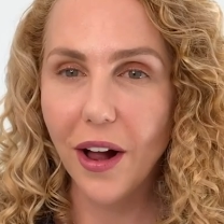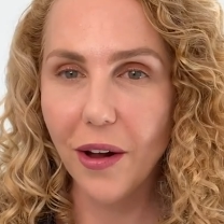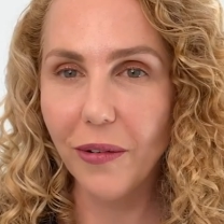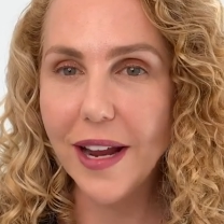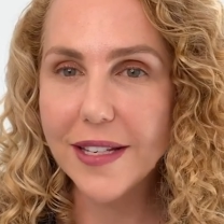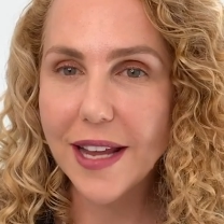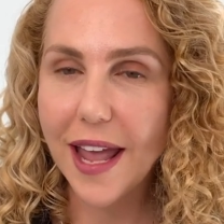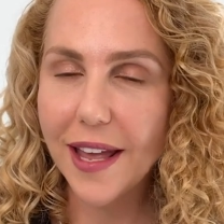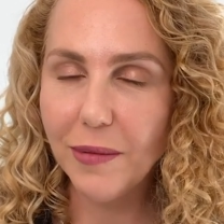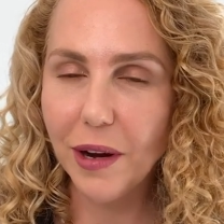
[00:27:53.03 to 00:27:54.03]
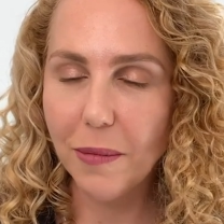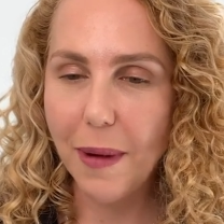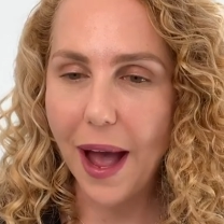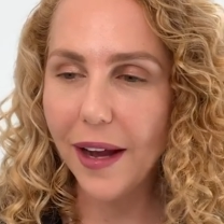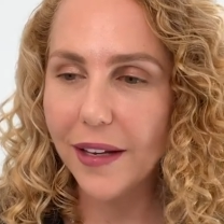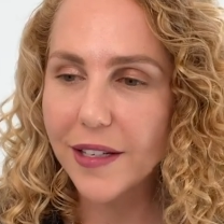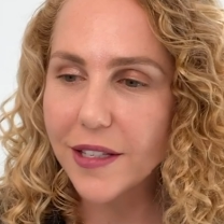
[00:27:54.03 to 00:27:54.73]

All right, and we are back.